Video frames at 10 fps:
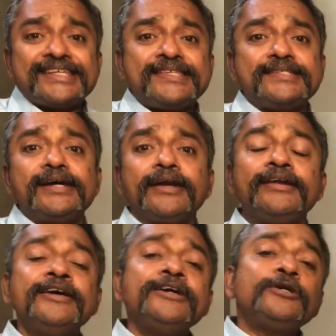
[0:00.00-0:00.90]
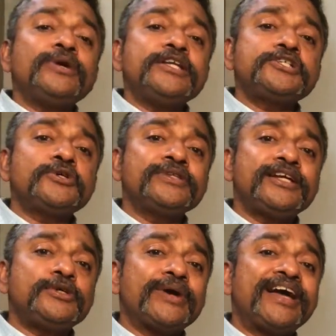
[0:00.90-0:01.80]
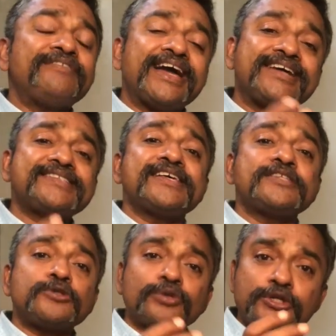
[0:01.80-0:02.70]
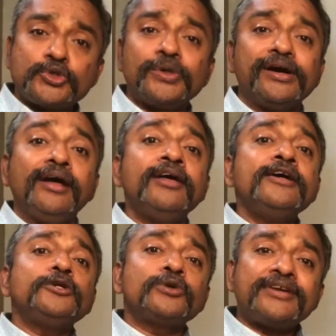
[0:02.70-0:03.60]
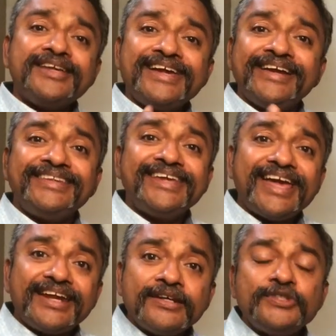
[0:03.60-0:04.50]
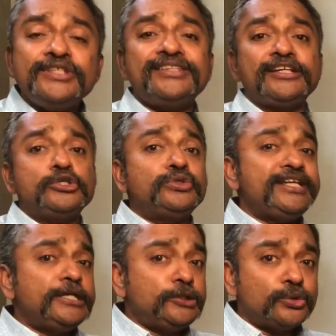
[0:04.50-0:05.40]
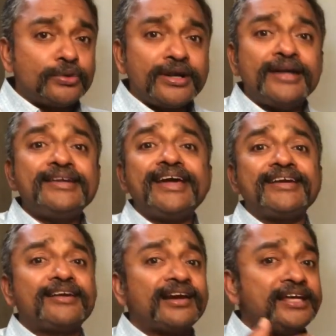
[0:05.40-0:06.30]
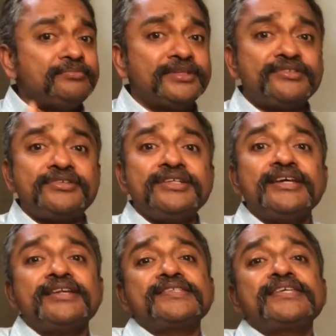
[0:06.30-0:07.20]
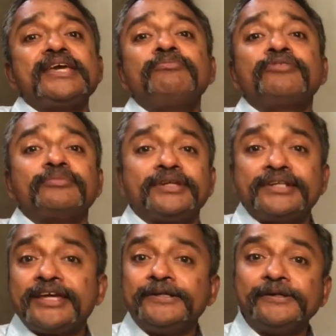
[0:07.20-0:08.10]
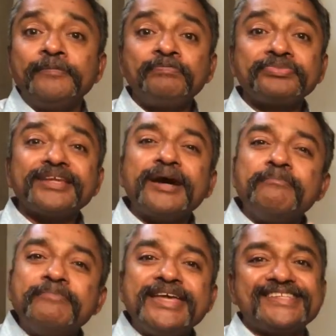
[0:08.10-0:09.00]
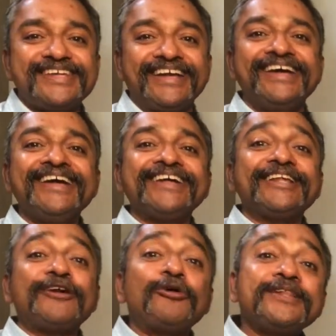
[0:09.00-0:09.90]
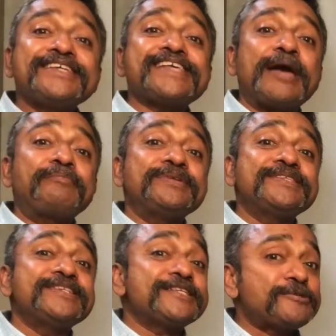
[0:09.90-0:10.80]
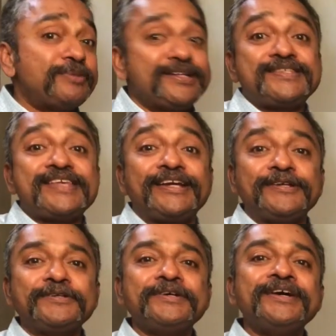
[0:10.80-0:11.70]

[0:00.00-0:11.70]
is done to ensure that you have access to the sugar to create the energy that you need to run and climb the tree and escape from the tiger. Amazing that all this happens in a split second.